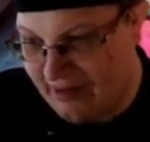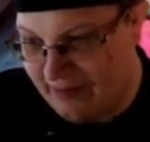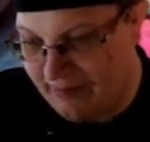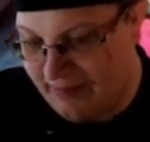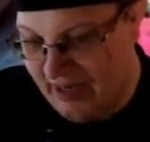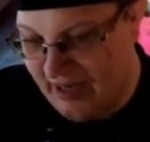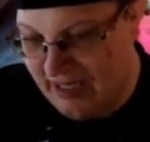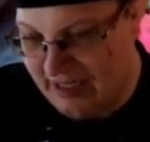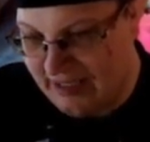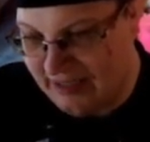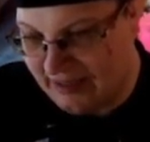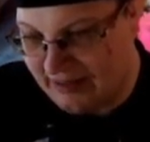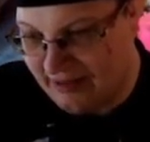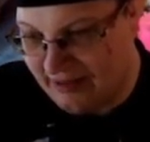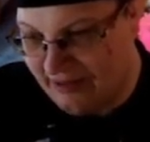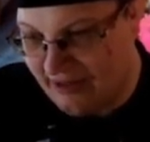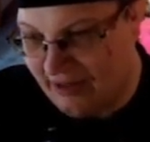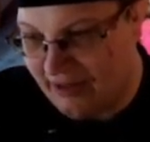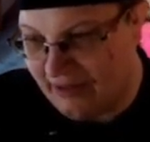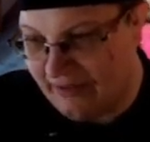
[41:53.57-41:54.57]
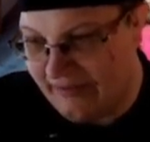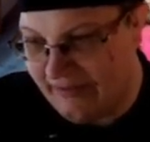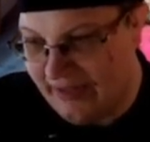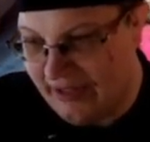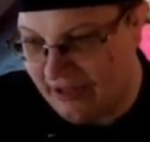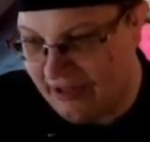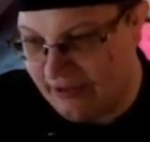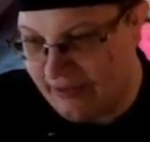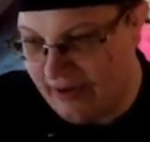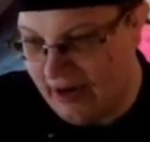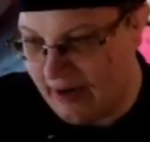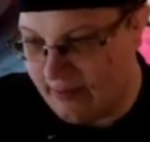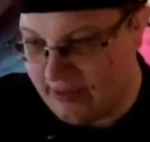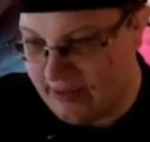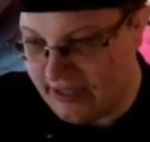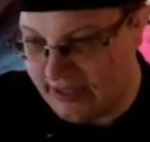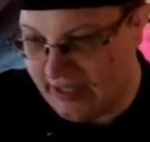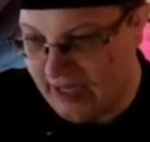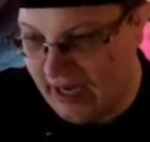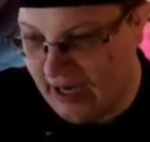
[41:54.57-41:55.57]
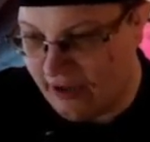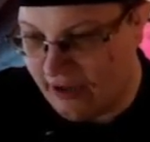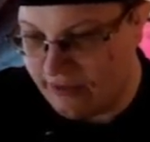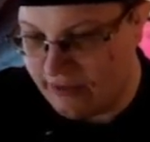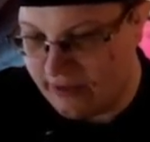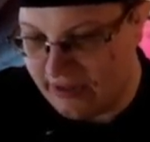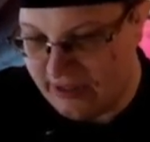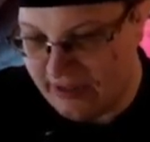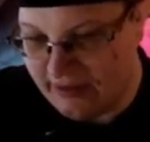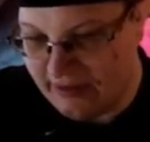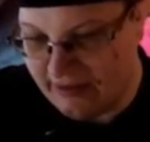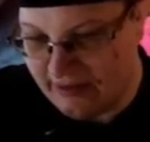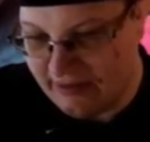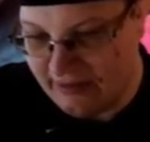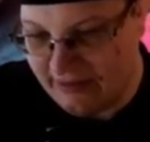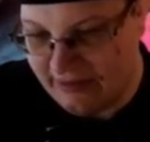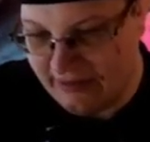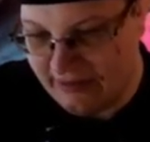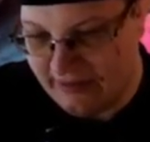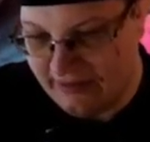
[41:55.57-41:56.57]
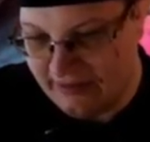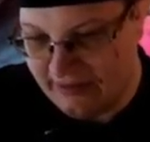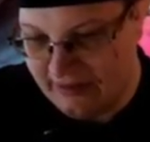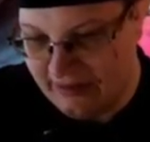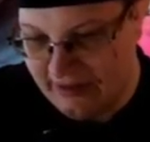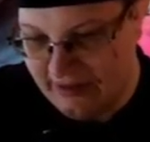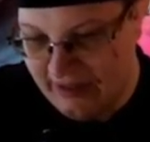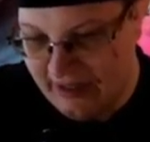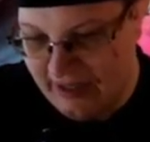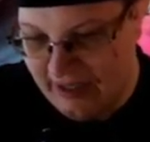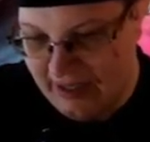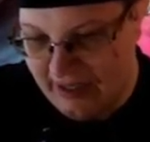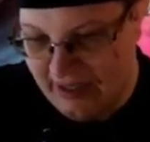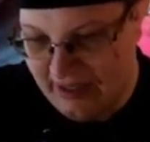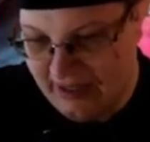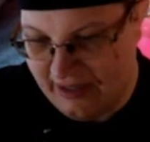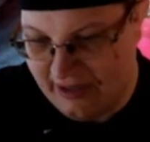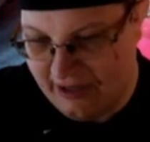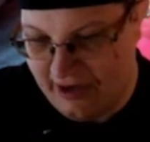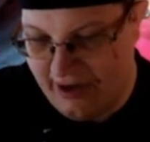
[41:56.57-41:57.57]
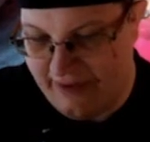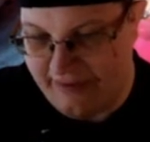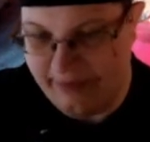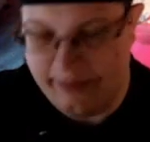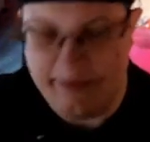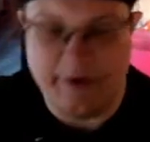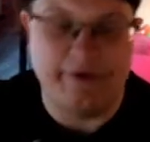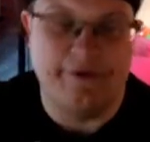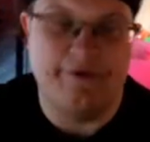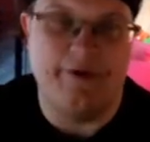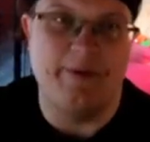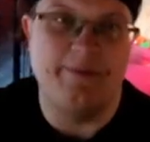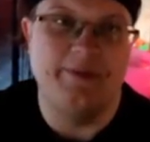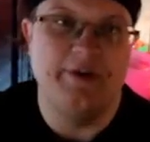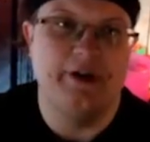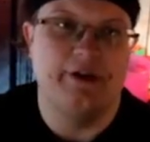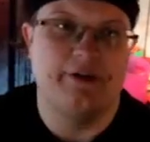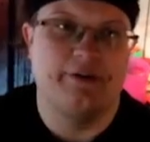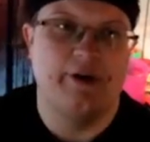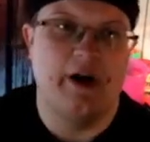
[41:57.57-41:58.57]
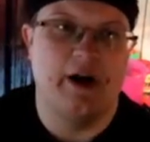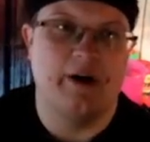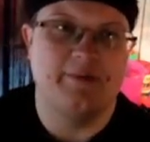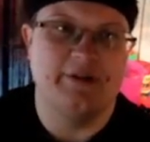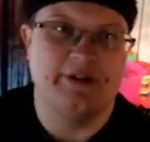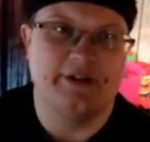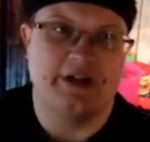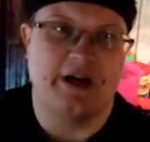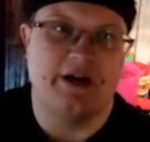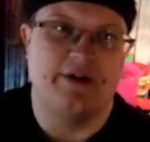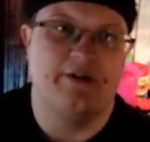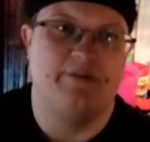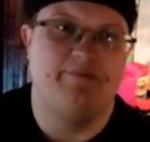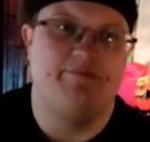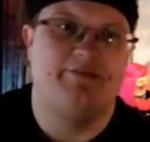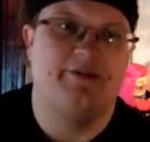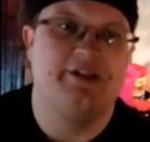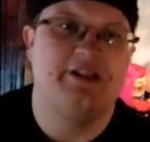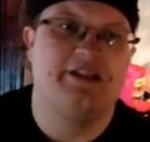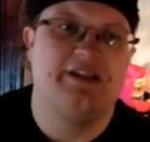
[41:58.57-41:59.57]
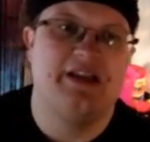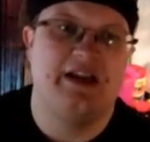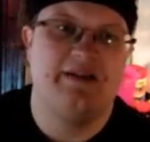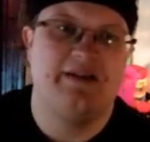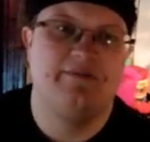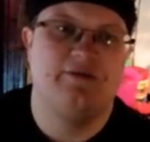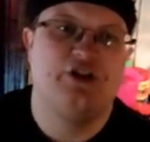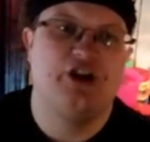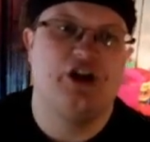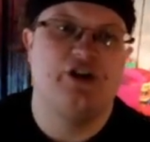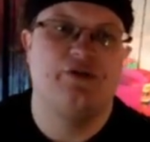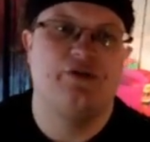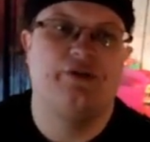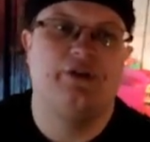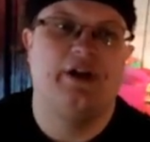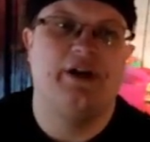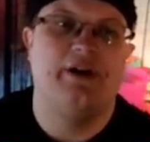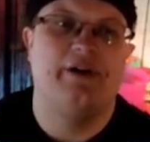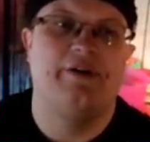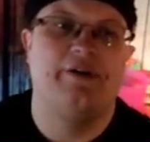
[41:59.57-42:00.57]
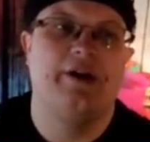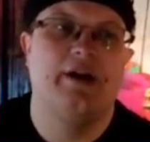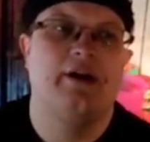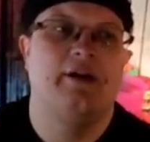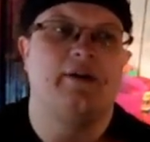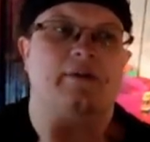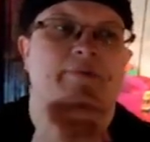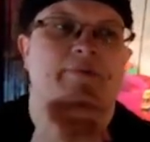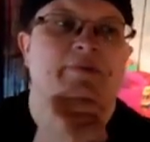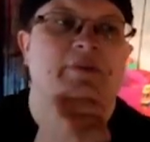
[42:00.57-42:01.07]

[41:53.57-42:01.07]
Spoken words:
basically all of the Incredibles out, or everyone from the Incredibles out in the same general area.